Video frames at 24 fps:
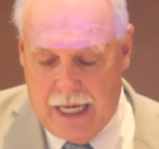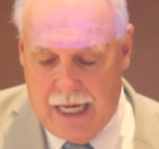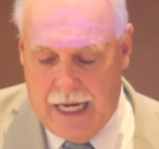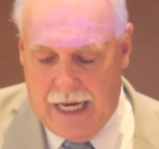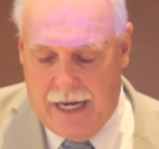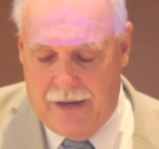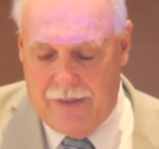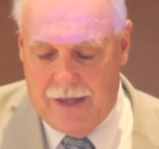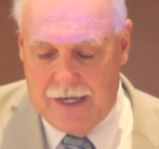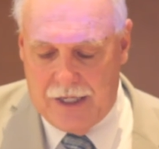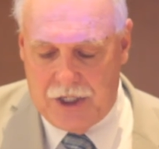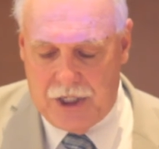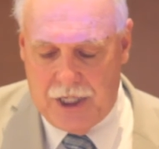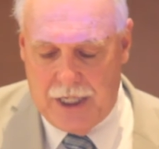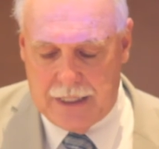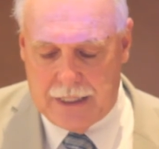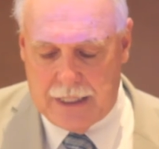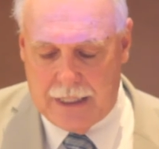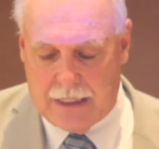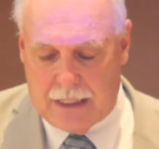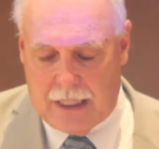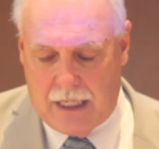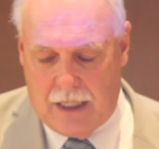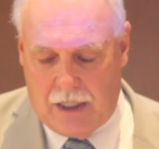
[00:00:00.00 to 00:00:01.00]
And then
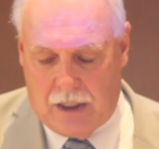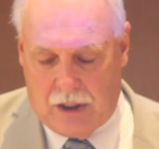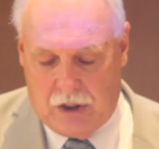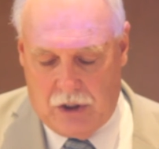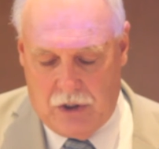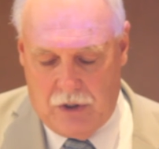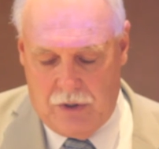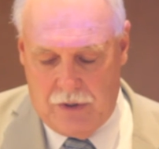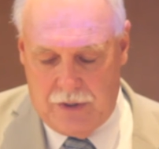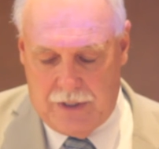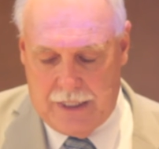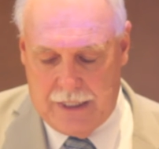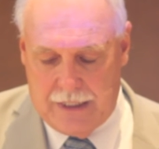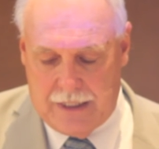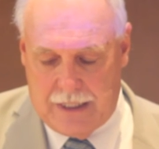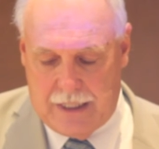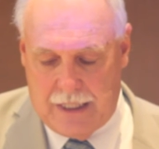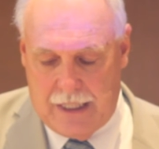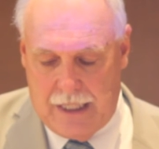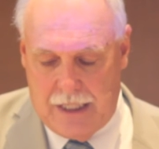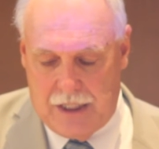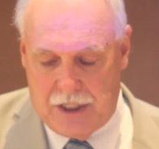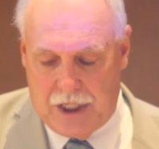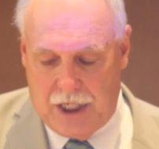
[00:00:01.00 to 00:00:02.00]
Jesus concludes his
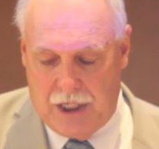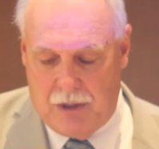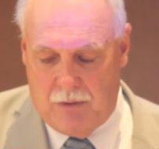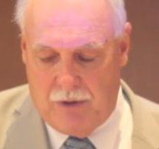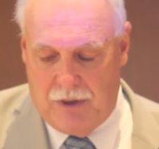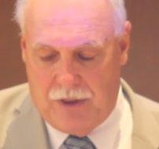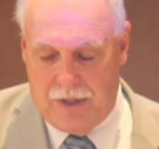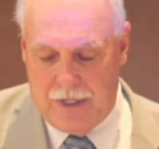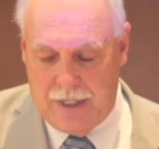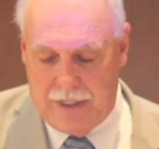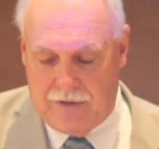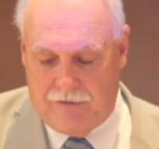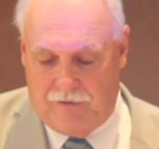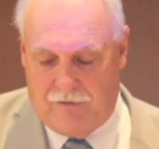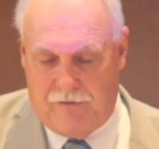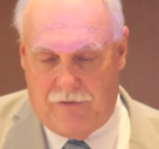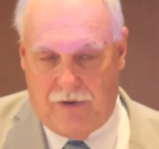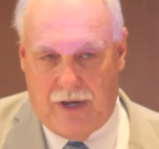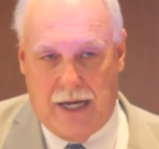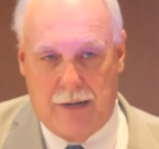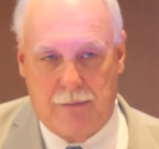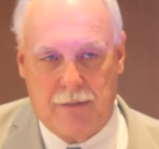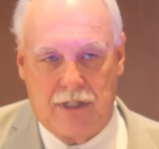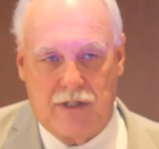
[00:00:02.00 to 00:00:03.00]
teaching with this
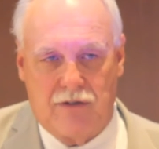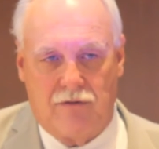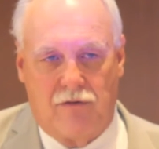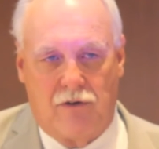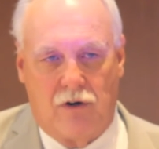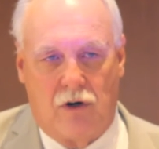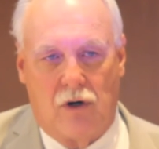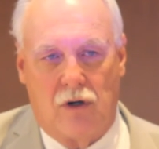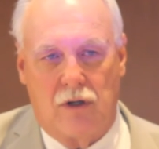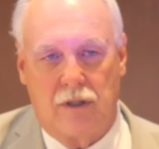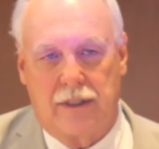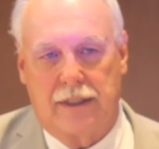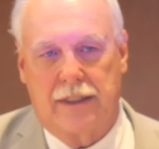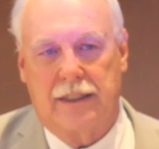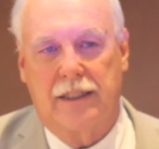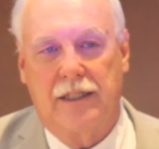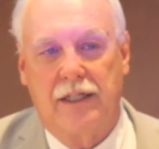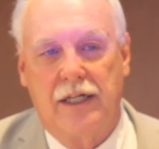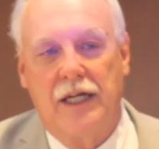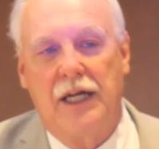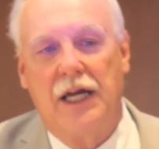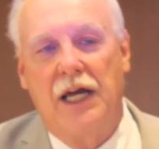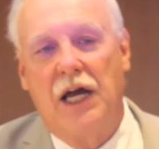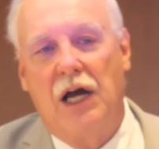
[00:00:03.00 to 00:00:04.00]
famous
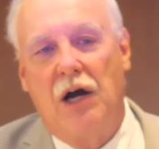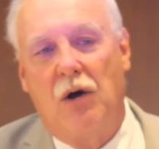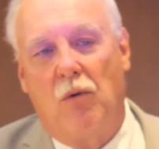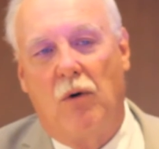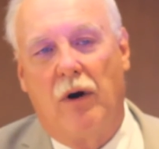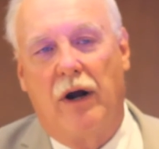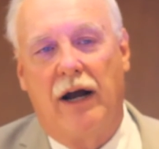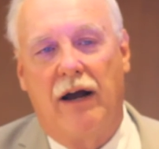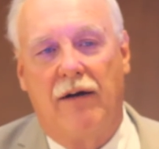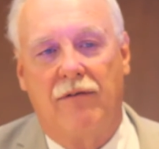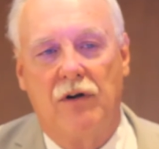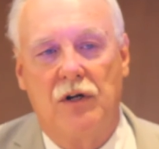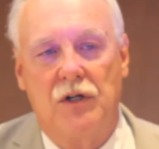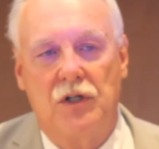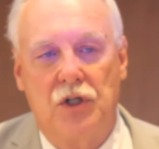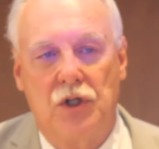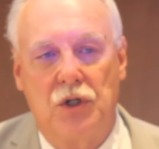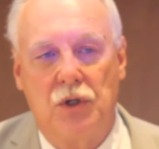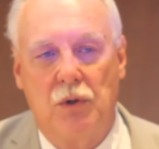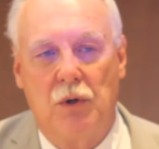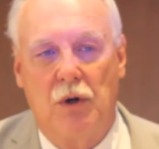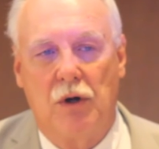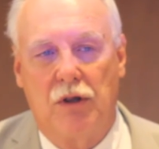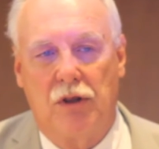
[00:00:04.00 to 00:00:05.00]
verse, Wherever
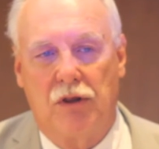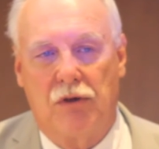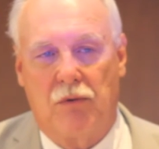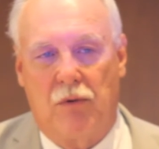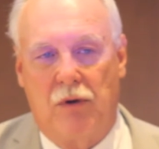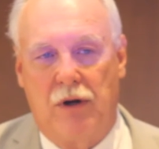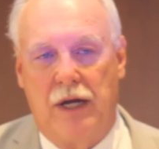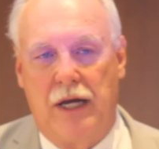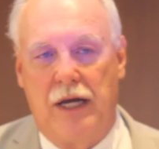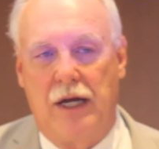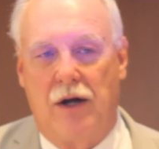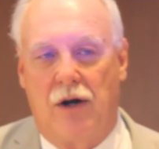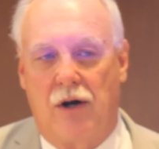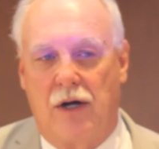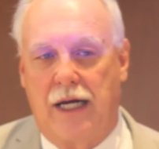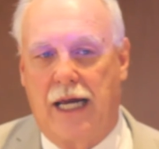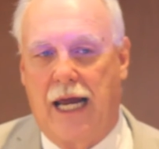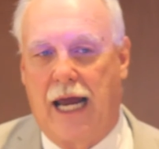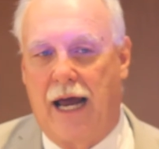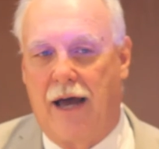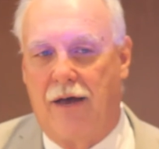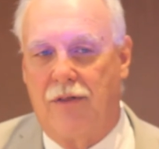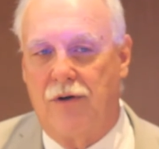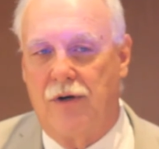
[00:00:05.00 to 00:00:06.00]
two or three are
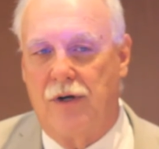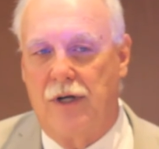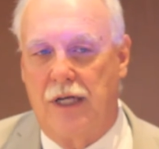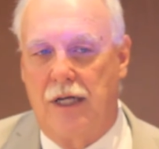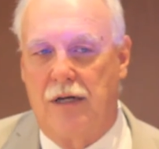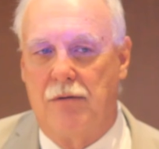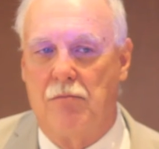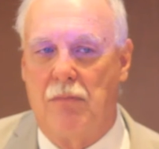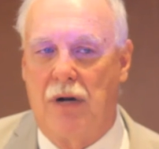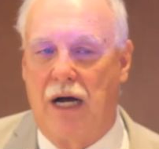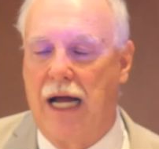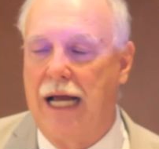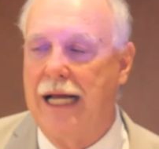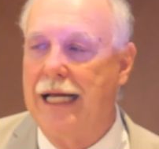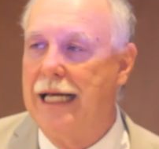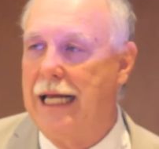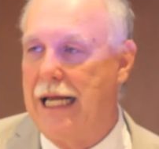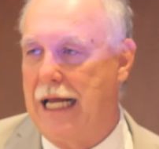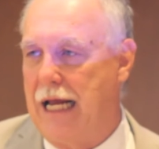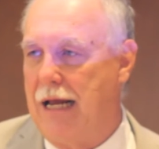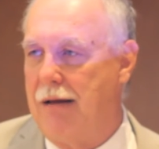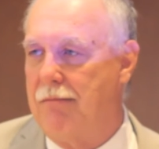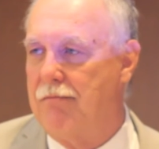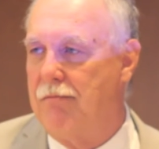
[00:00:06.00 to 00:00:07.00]
gathered in my
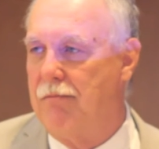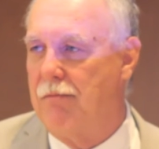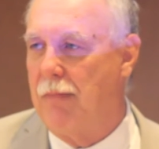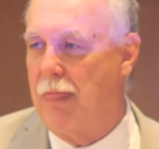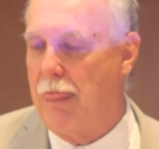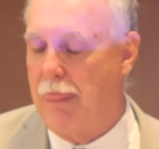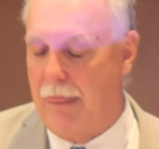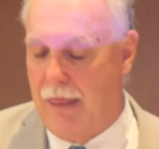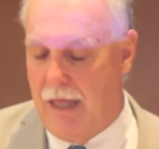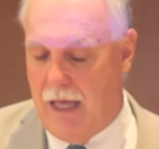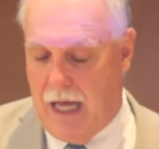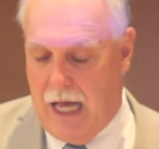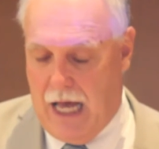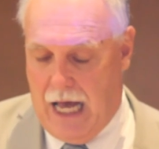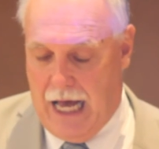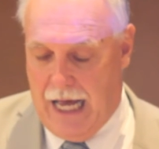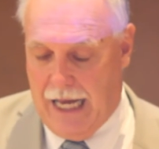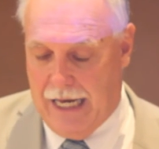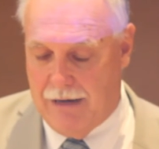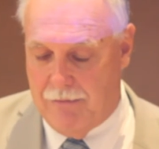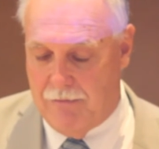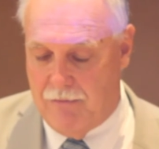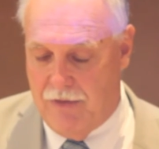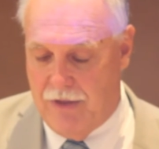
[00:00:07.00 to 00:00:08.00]
name, I
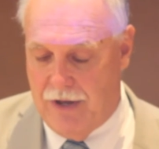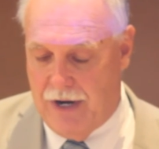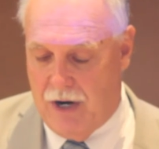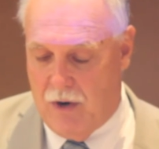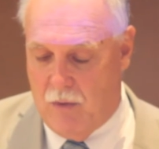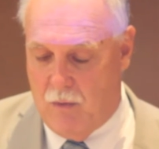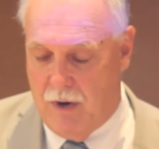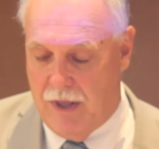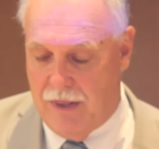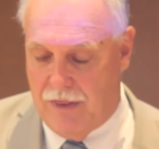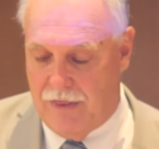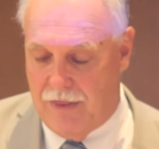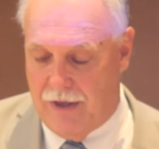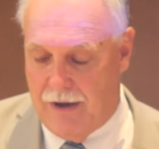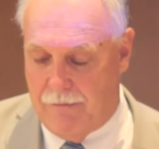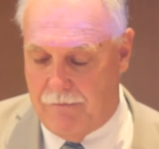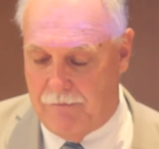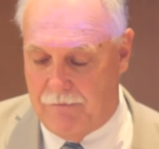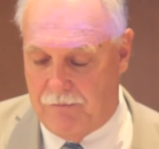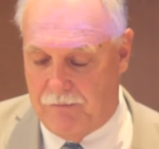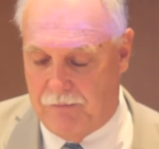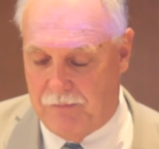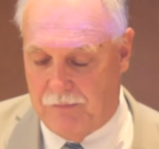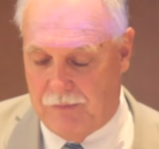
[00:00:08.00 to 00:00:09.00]
am there with
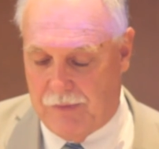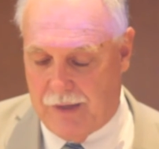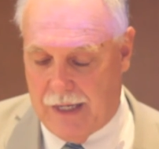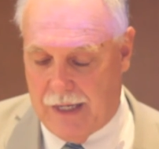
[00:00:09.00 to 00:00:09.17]
them.